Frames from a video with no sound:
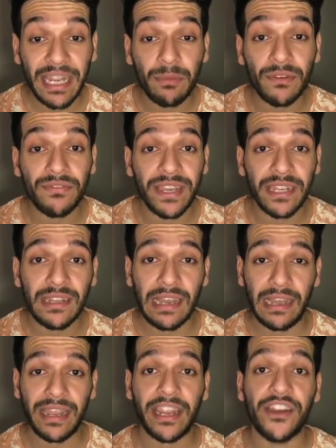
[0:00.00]
leap of faith
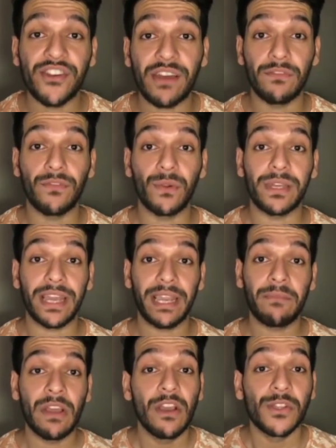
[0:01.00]
and I can travel full
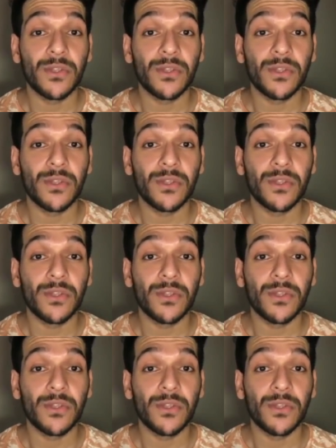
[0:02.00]
time.